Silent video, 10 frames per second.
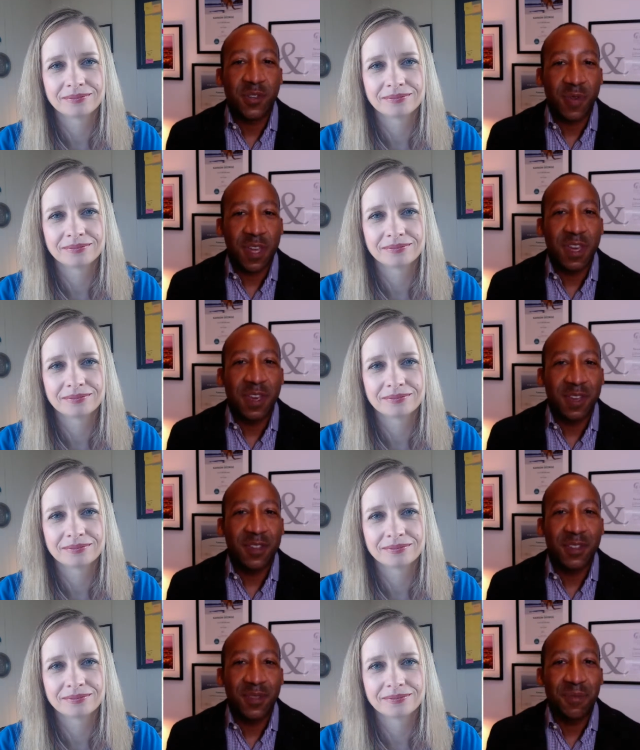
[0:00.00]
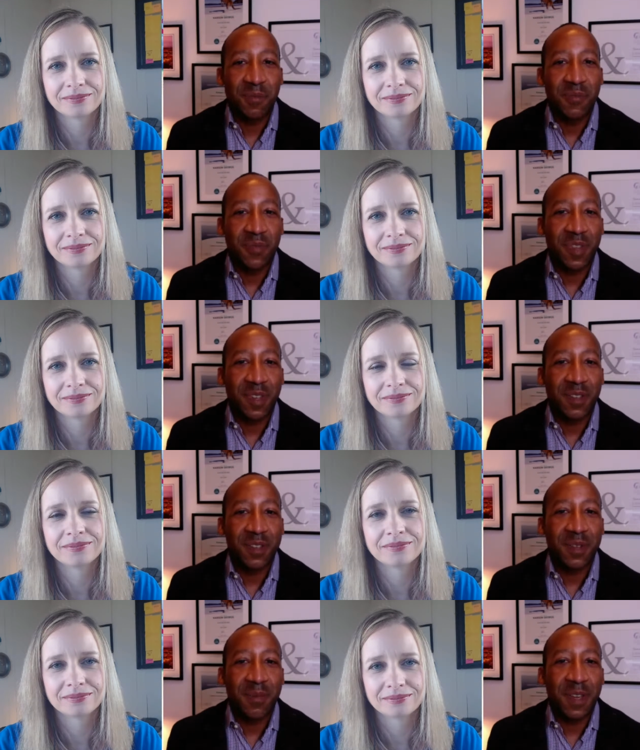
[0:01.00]
Speaker 1: us unique is
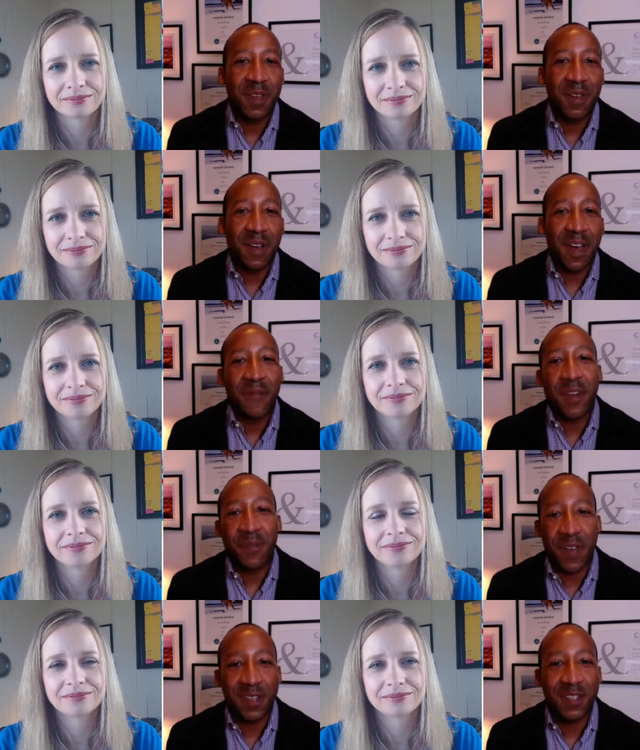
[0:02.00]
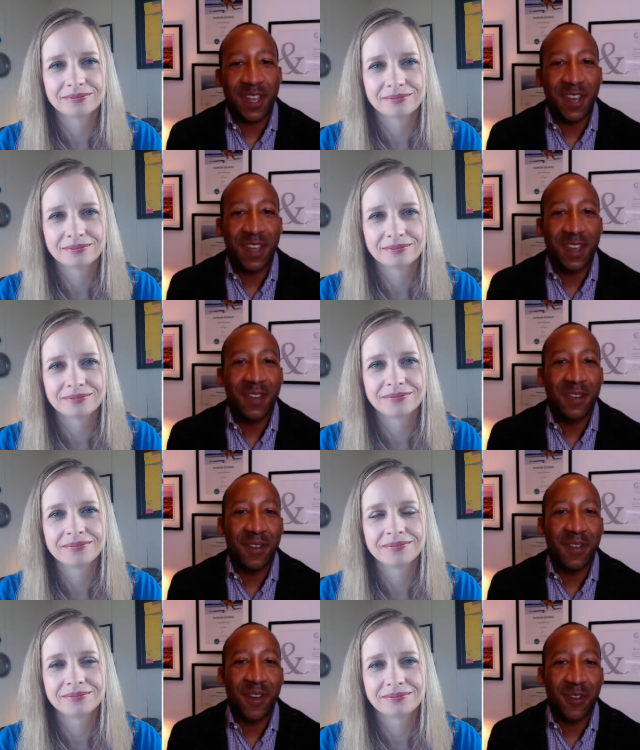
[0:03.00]
something I find fascinating and
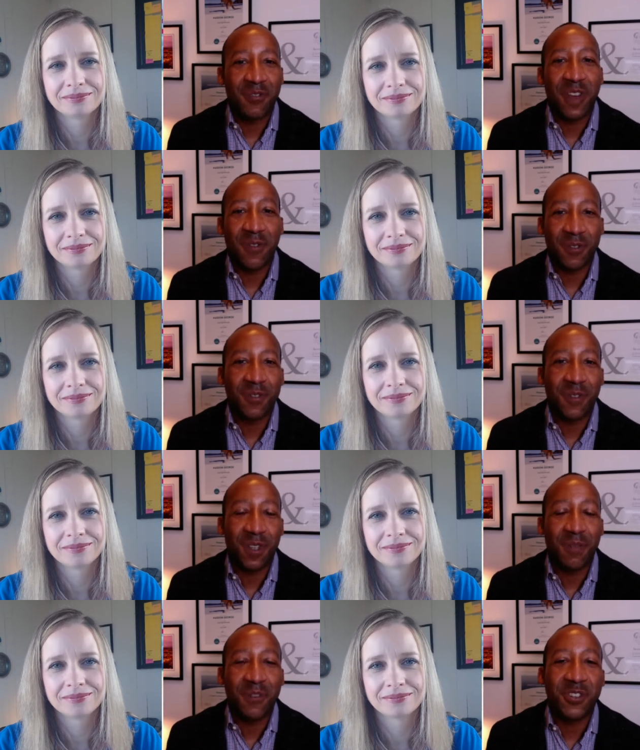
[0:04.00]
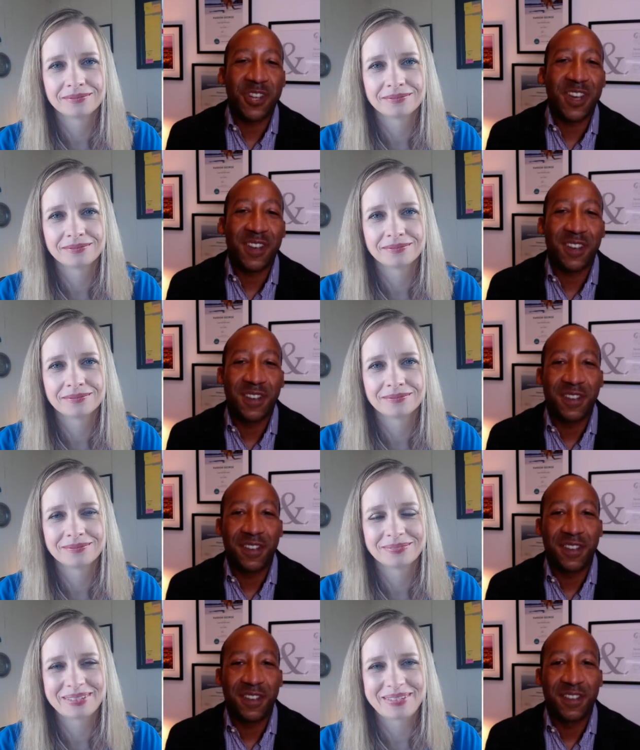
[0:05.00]
our travelers really appreciate.
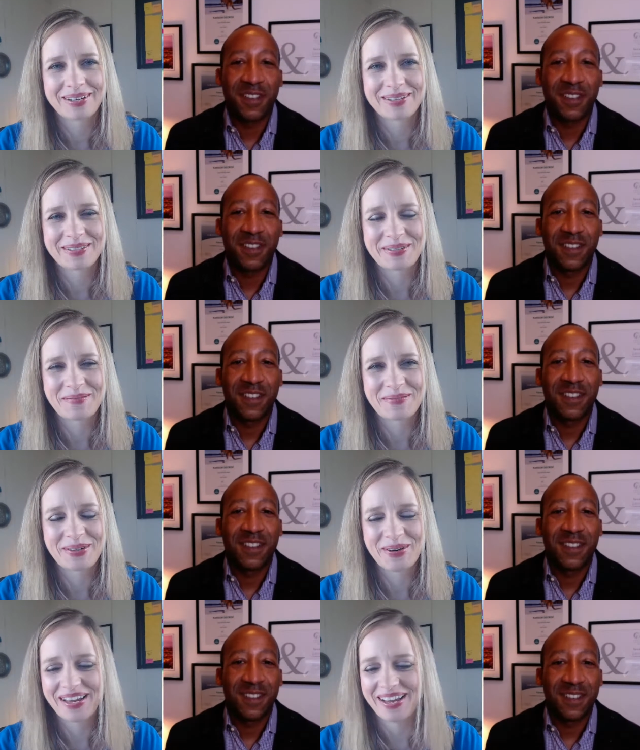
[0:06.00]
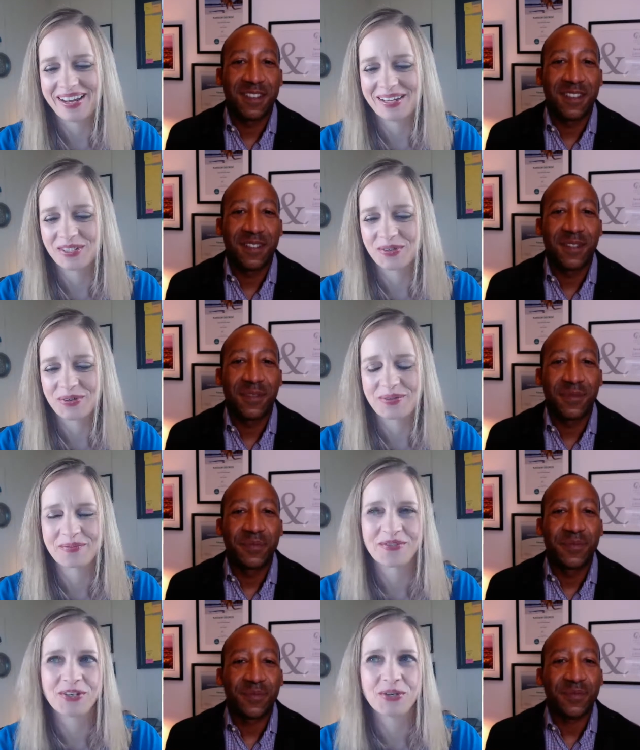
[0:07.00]
Speaker 2: That's awesome. So I got to ask
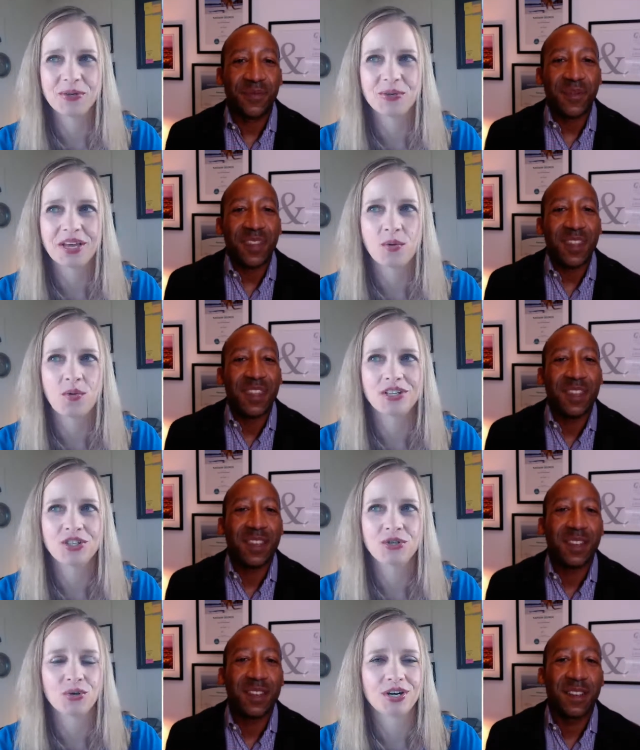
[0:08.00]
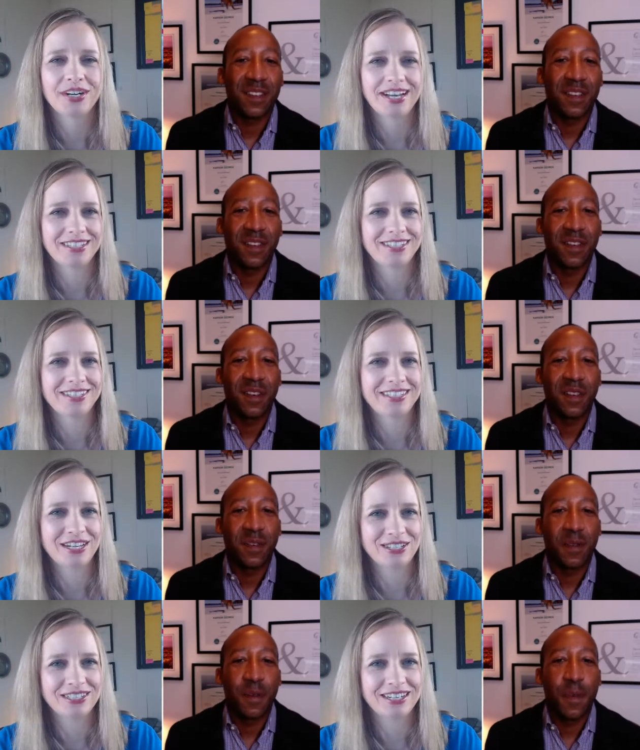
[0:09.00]
Kareem for you, like, what's your next
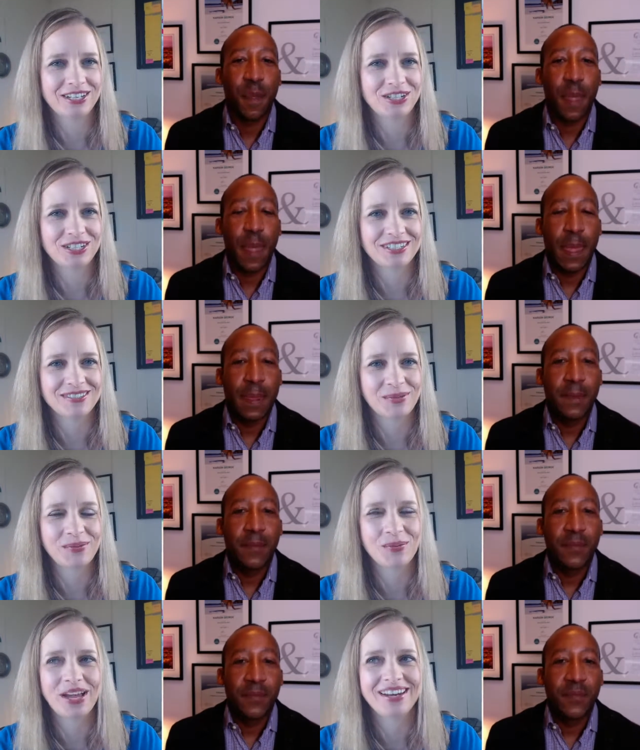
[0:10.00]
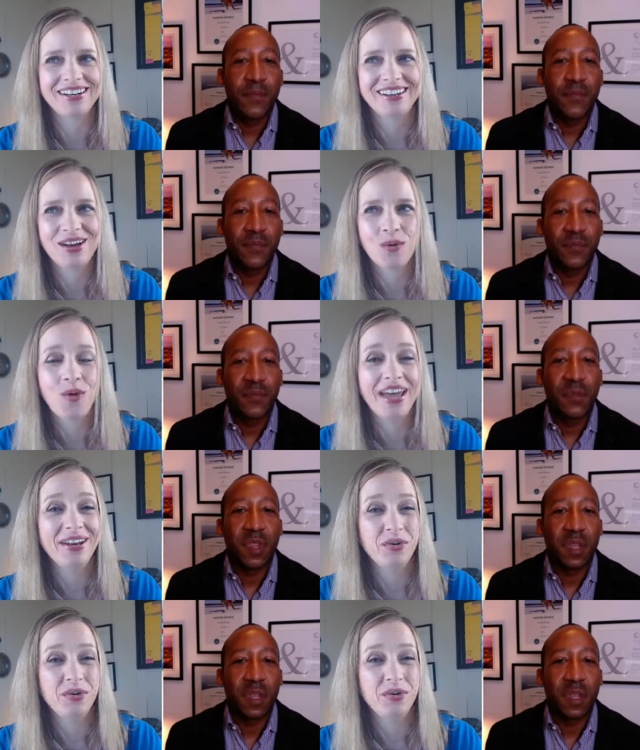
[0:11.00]
destination? When, when,